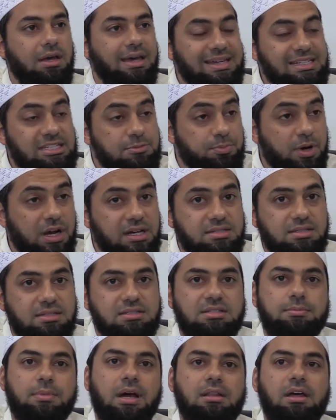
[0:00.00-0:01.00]
His
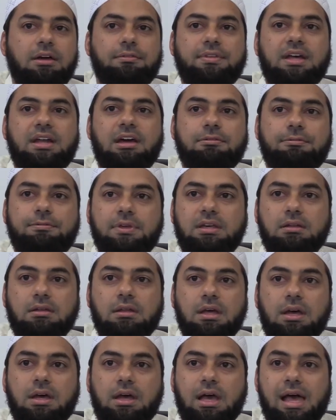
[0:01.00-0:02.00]
presence in my life that I feel,
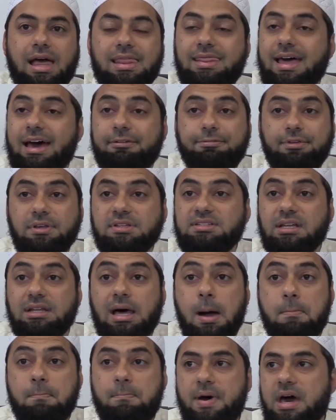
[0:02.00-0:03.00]
that feels a
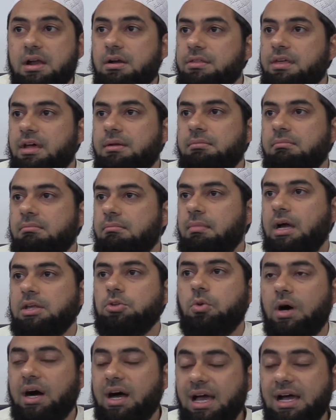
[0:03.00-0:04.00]
lot better than my
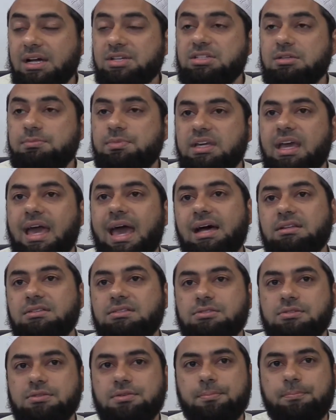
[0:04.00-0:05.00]
dua actually being
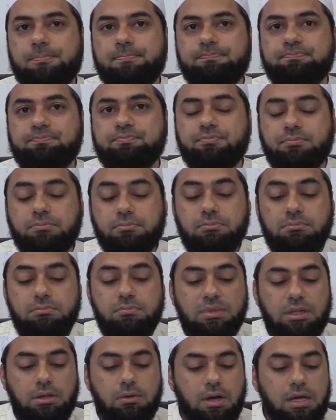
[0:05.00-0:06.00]
answered.
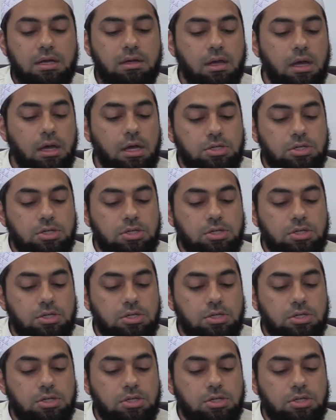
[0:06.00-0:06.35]
Right?